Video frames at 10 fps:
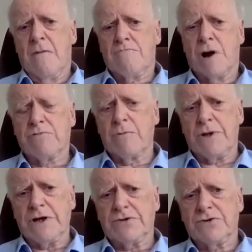
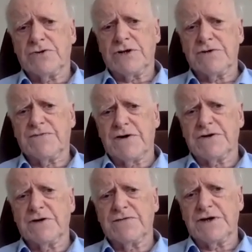probably to the
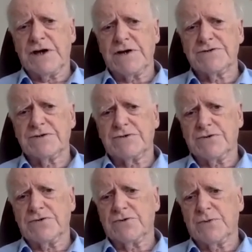founding of the
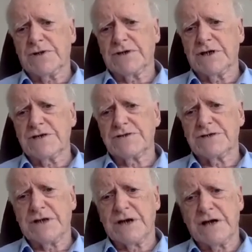Institut de Droit
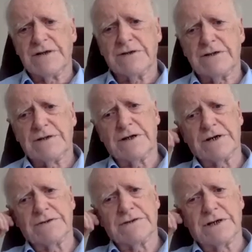International in
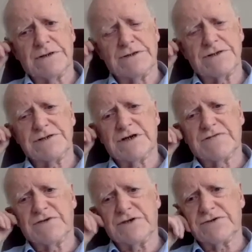
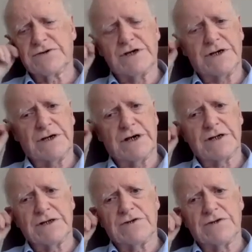1873,
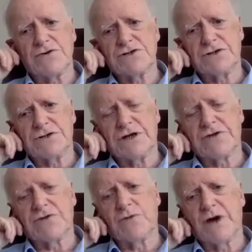and the notion that
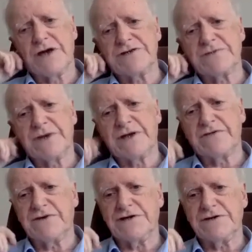the wise men
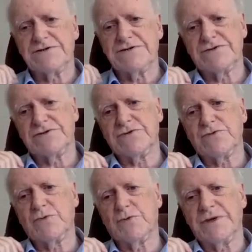of the Institute
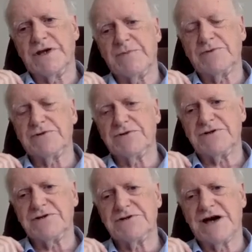would be able to
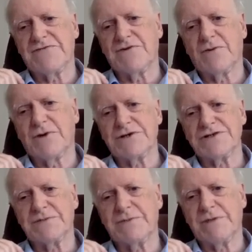decipher what
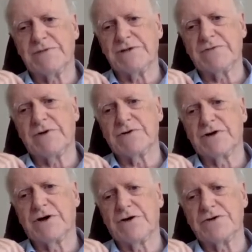is the public
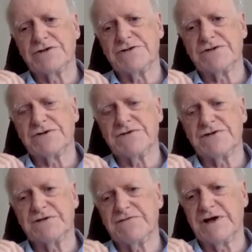conscience of the
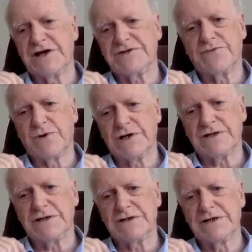civilized world.